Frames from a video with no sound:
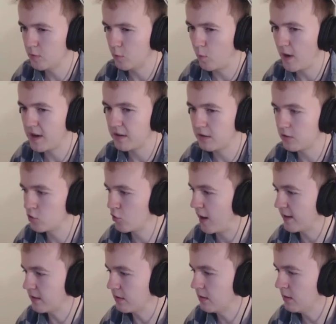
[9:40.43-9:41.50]
Don't wake the
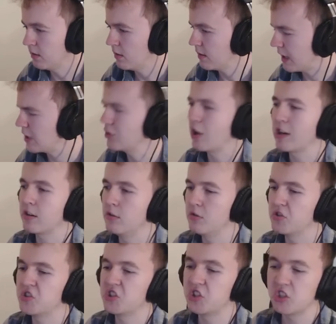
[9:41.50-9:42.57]
dragon. That dragon
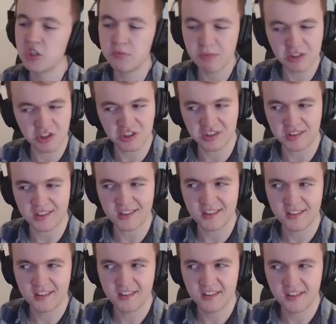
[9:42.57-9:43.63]
looks
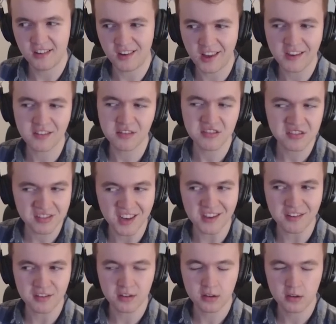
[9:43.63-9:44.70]
suspiciously like the
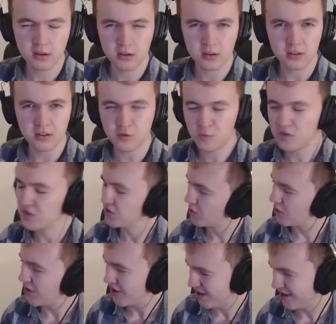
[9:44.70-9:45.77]
snake that we
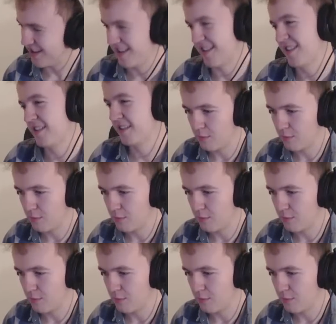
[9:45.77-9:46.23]
saw earlier.